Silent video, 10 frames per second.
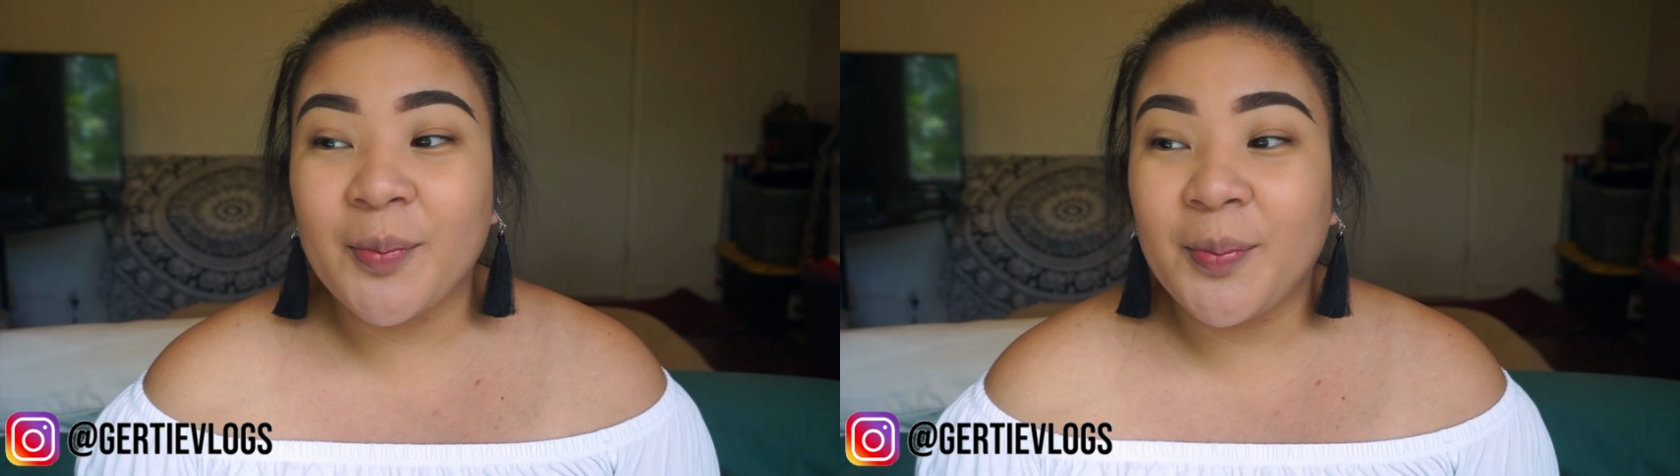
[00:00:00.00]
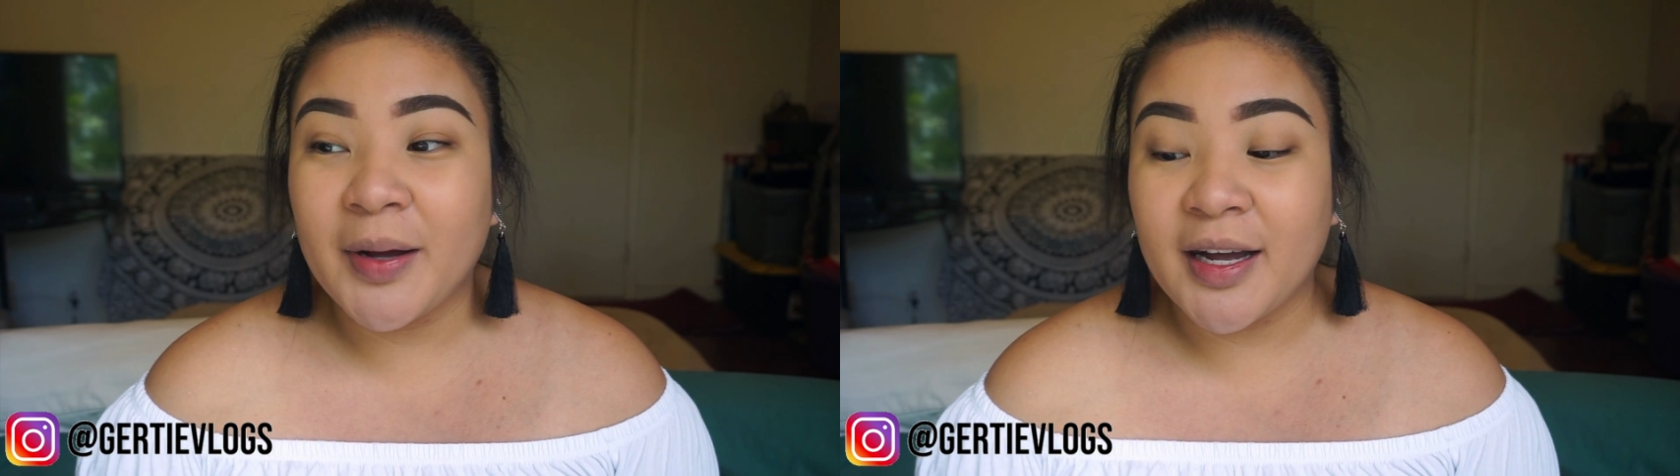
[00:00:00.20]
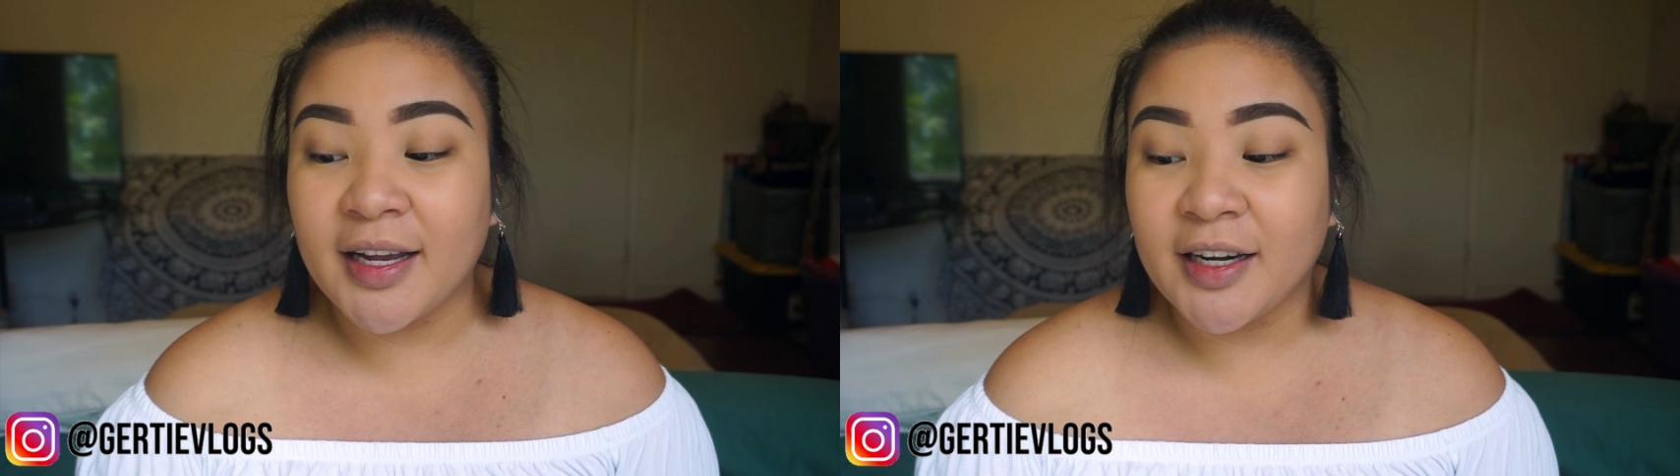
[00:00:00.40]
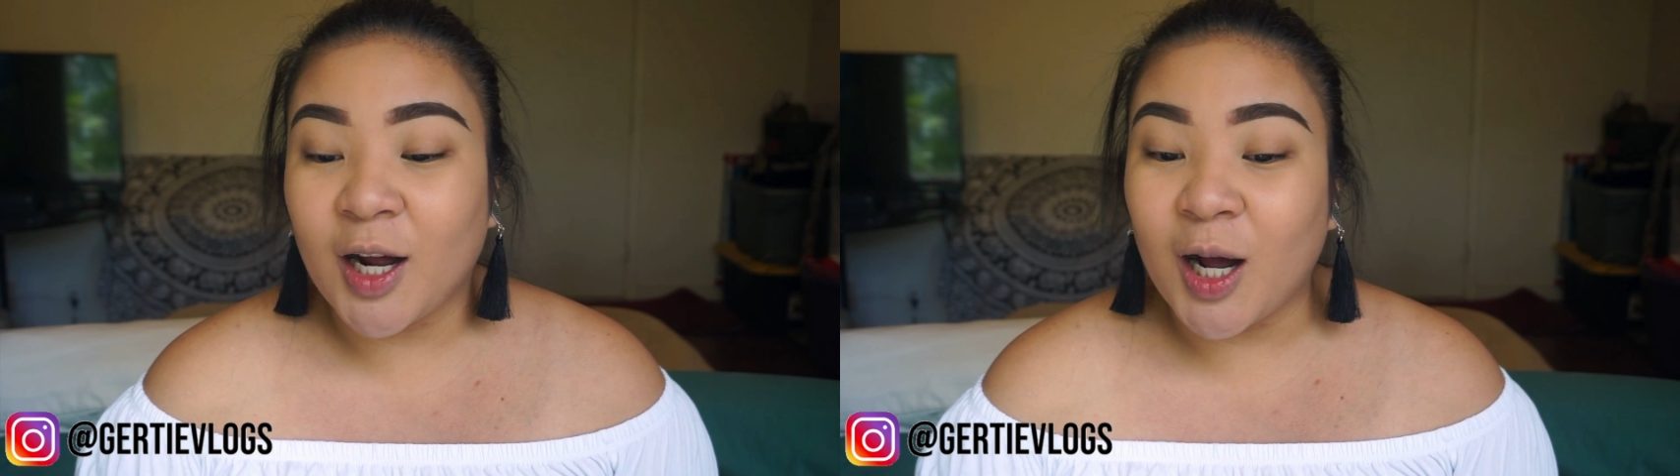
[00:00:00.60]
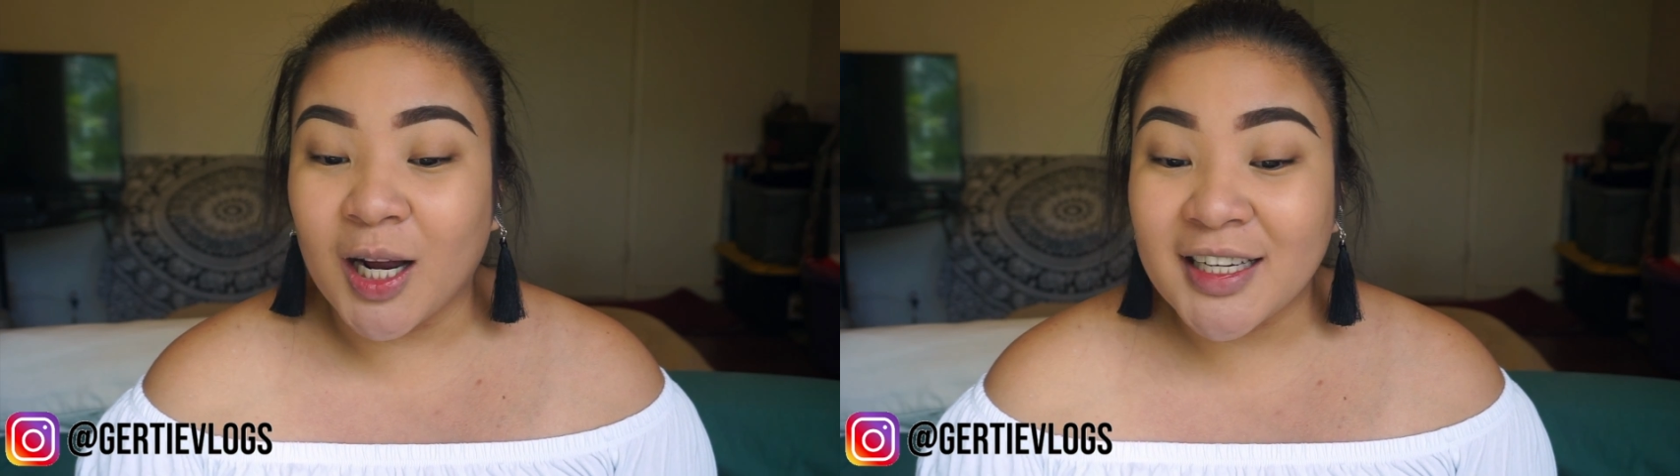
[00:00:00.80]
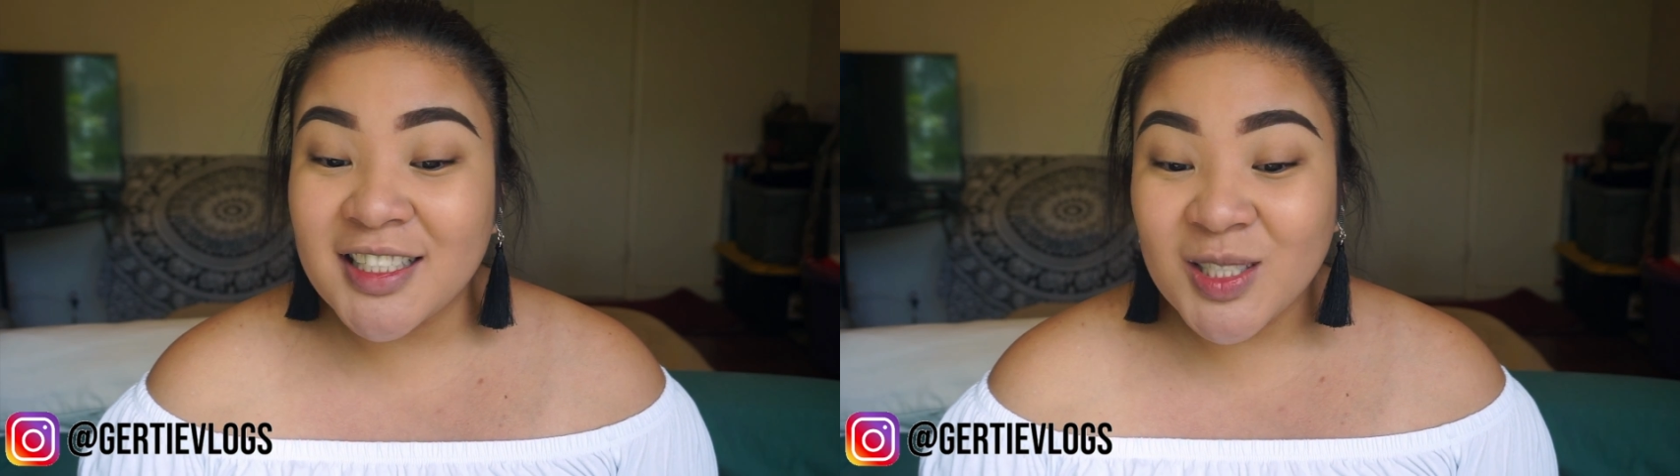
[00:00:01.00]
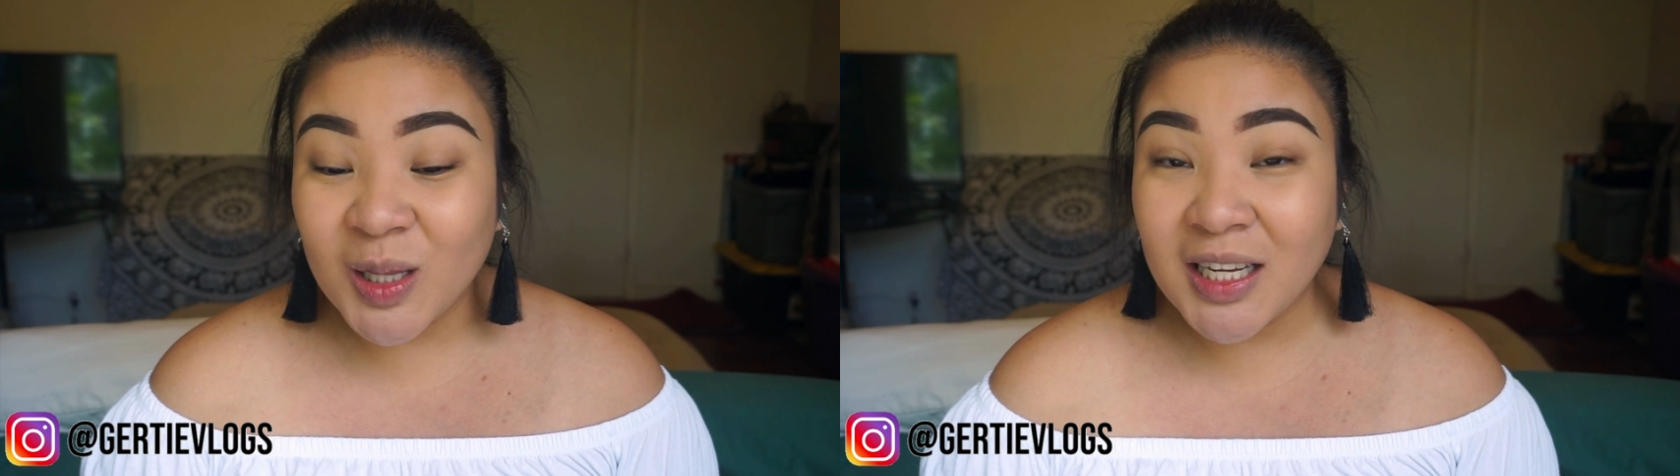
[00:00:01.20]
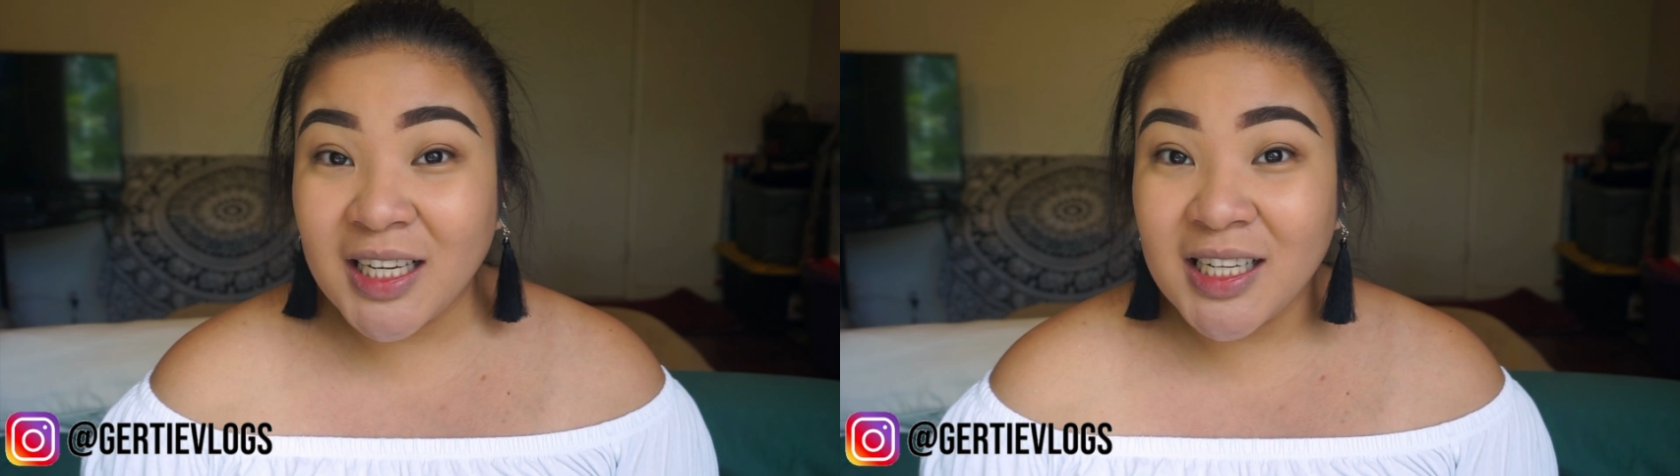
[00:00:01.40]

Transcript: but honestly,